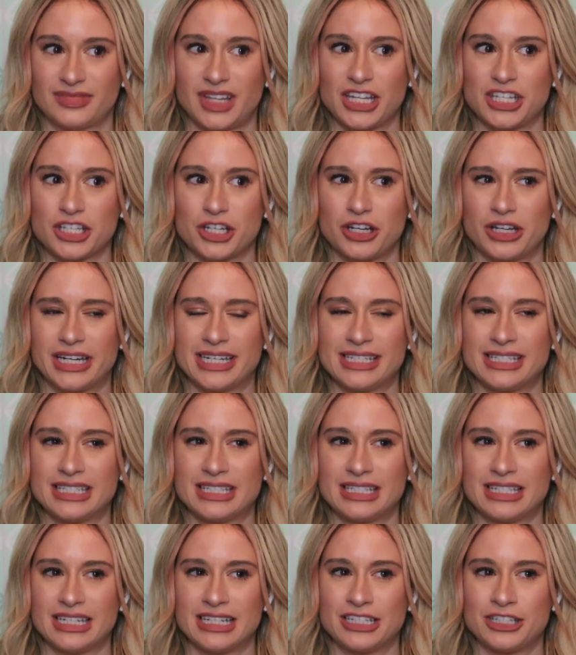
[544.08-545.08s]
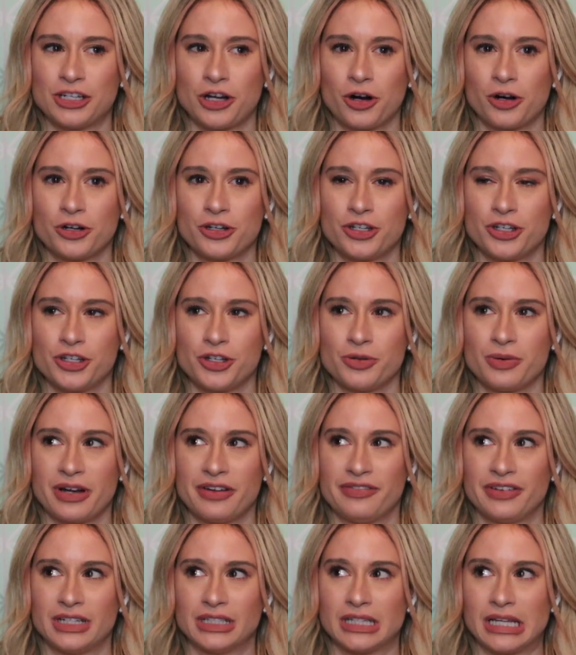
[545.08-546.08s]
that's good. It's it's hard too.
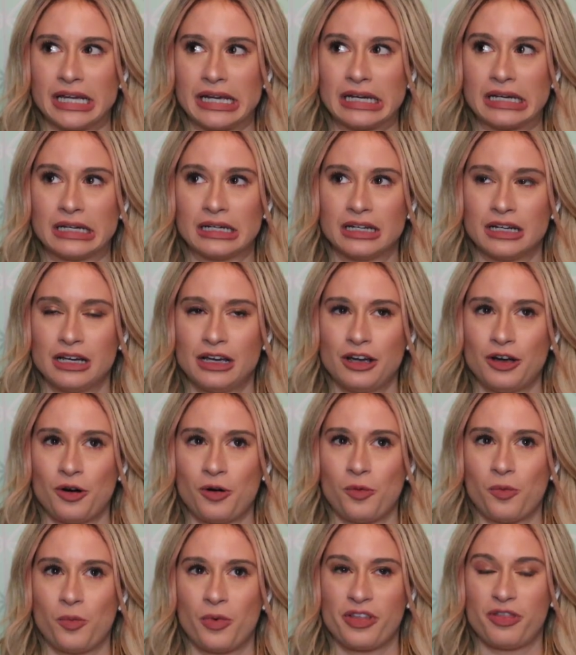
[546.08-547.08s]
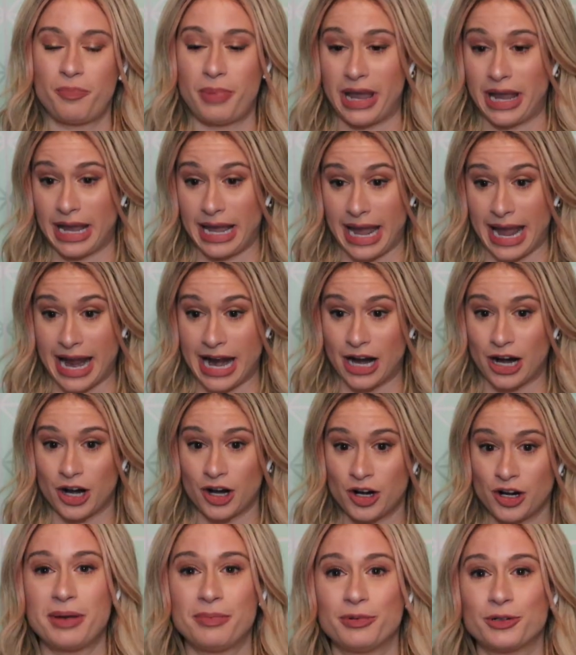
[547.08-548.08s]
I feel like with pink
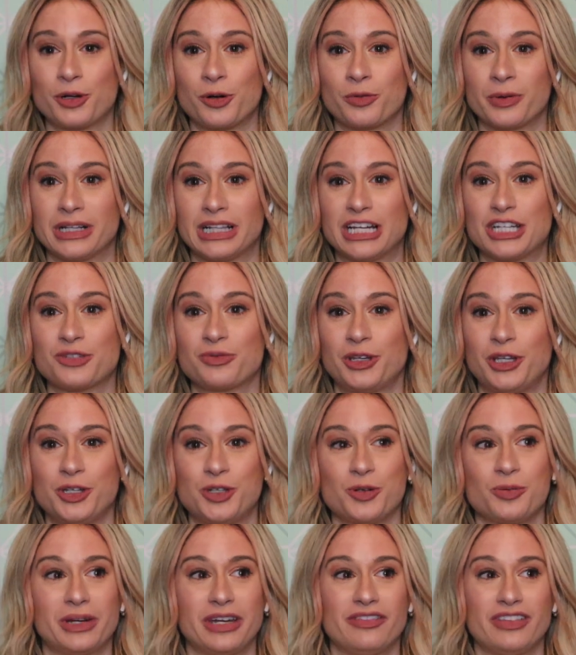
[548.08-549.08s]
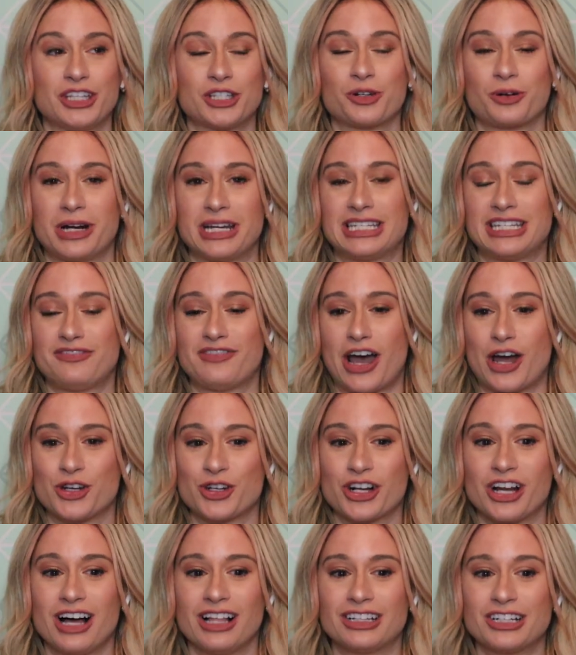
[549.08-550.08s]
hair, people don't realize when you do any of these crazy
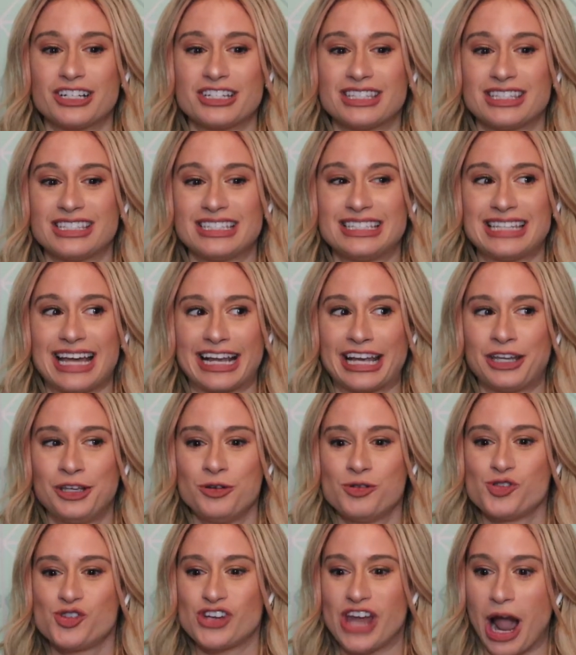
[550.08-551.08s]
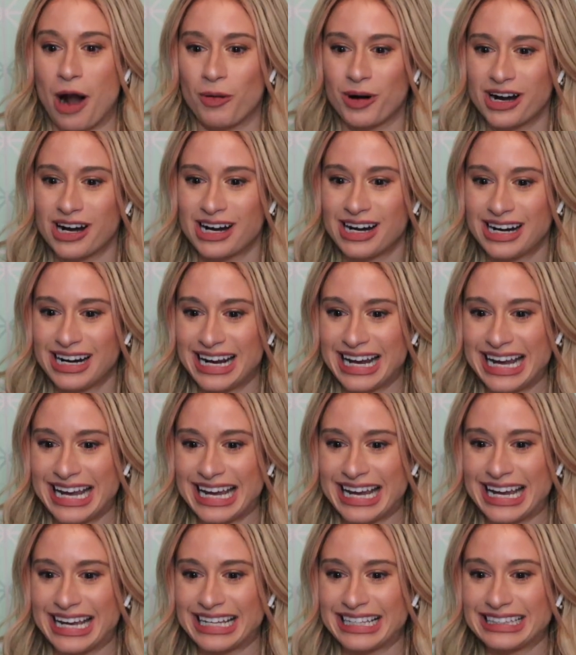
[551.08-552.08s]
fashion colors, the second you shower,
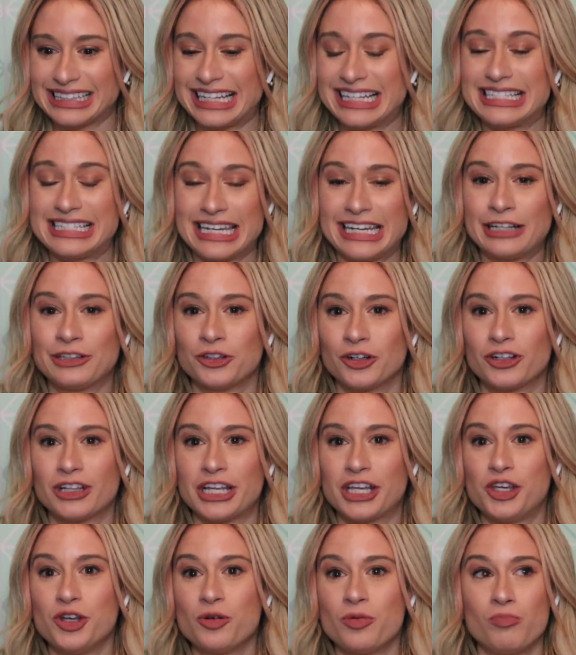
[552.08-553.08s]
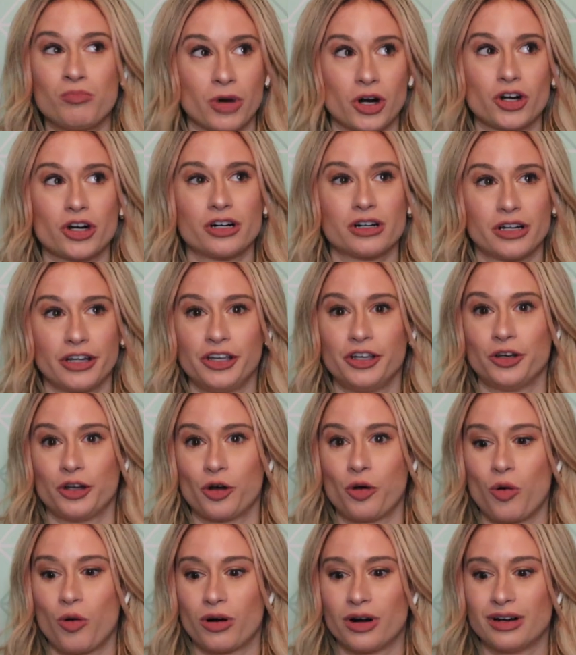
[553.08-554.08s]
like, did it look like you murdered a
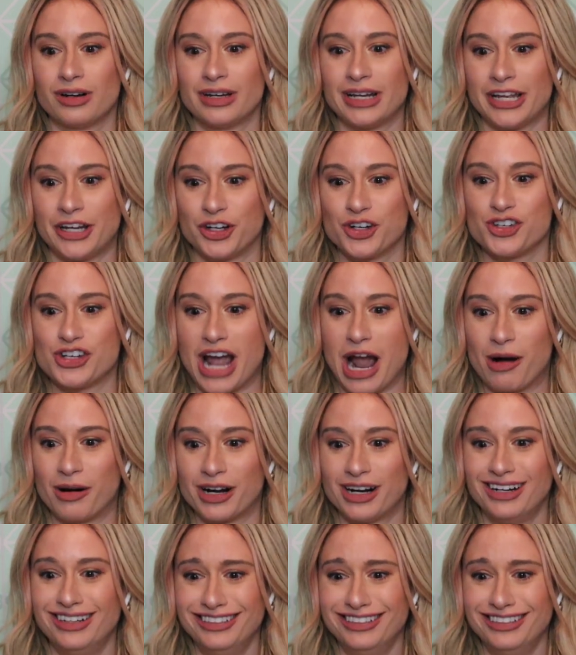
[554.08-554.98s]
unicorn in your shower?